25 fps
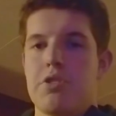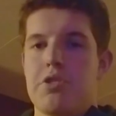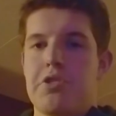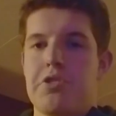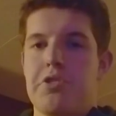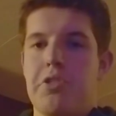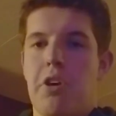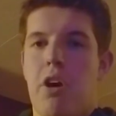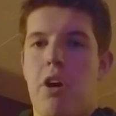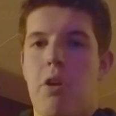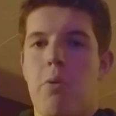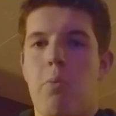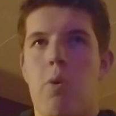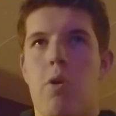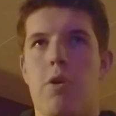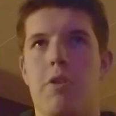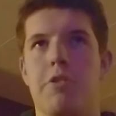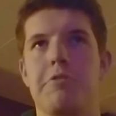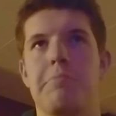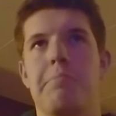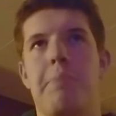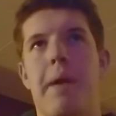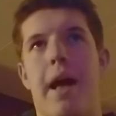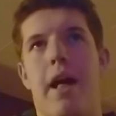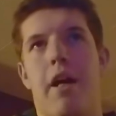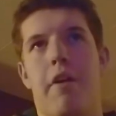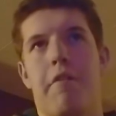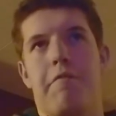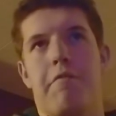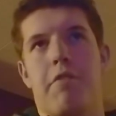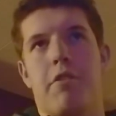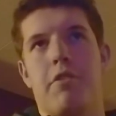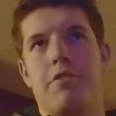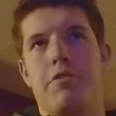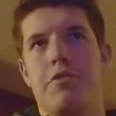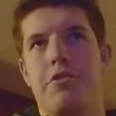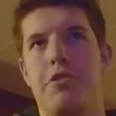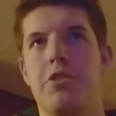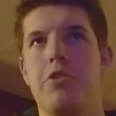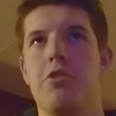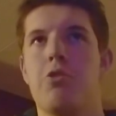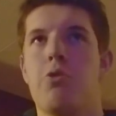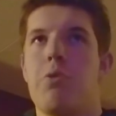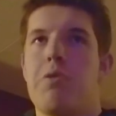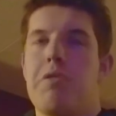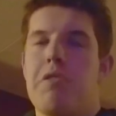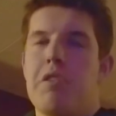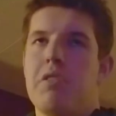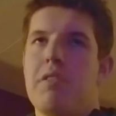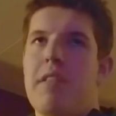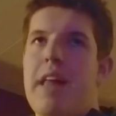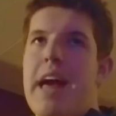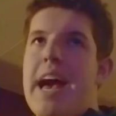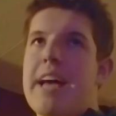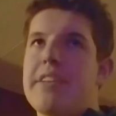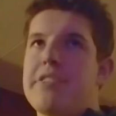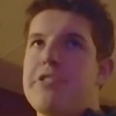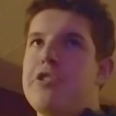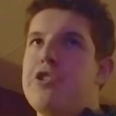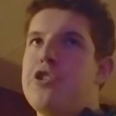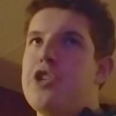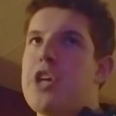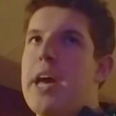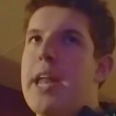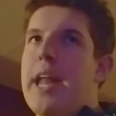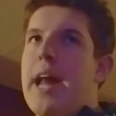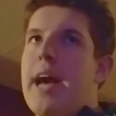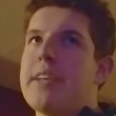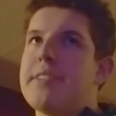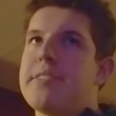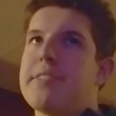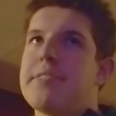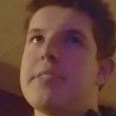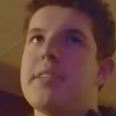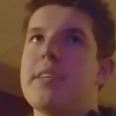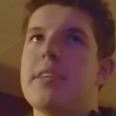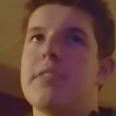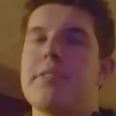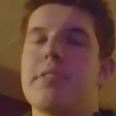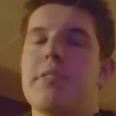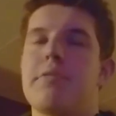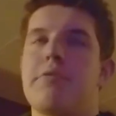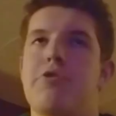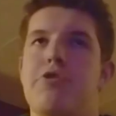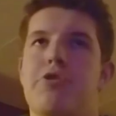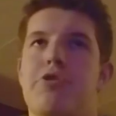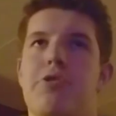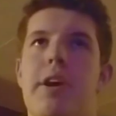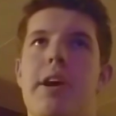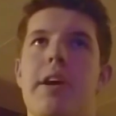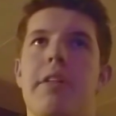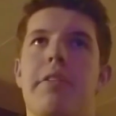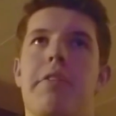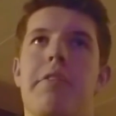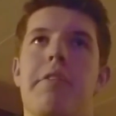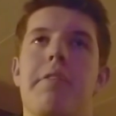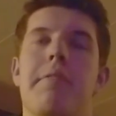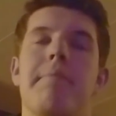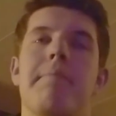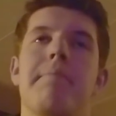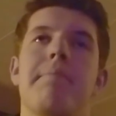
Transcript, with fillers: Star Wars Battlefront 2 The Last Jedi Season trailer.